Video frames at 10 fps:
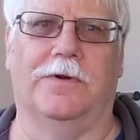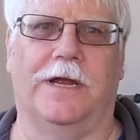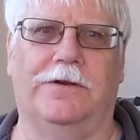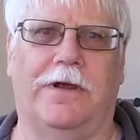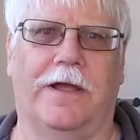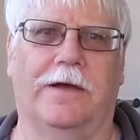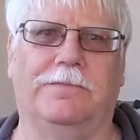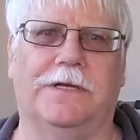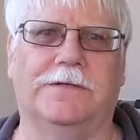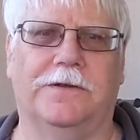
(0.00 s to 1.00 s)
where I drag up
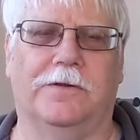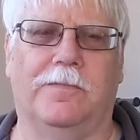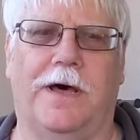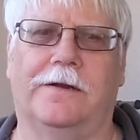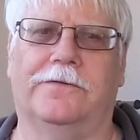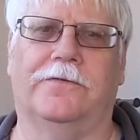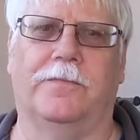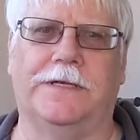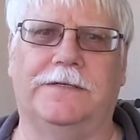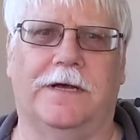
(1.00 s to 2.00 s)
dusty old bottles from
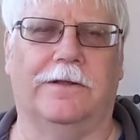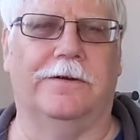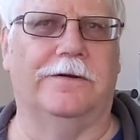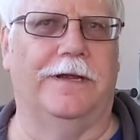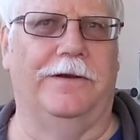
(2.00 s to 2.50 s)
my cellar